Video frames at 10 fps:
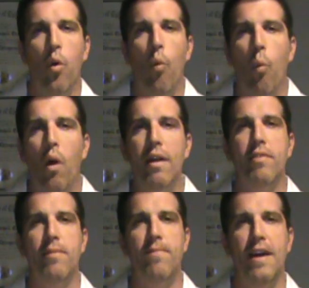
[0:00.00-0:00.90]
One
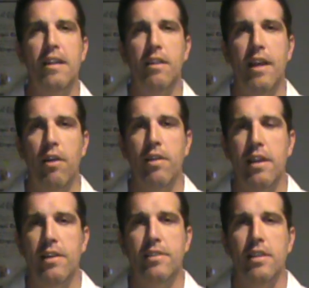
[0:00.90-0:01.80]
of the vital
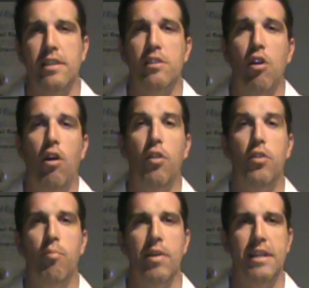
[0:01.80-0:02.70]
areas is
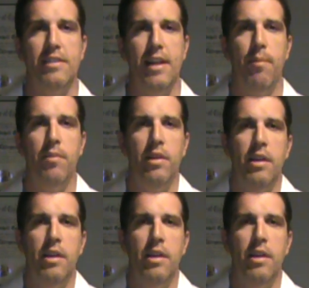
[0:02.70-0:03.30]
called the brainstem.